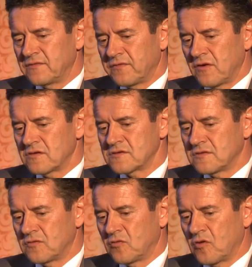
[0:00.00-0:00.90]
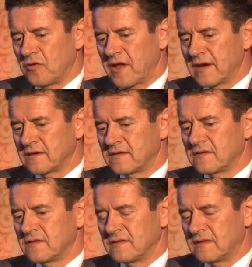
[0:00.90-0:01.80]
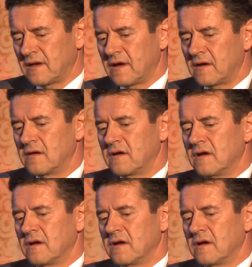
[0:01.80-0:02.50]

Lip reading: first to connect their